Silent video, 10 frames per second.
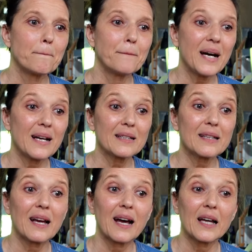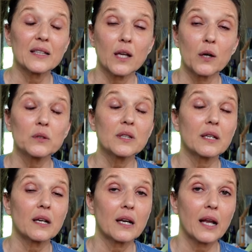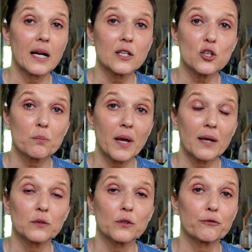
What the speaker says: But I know that a large amount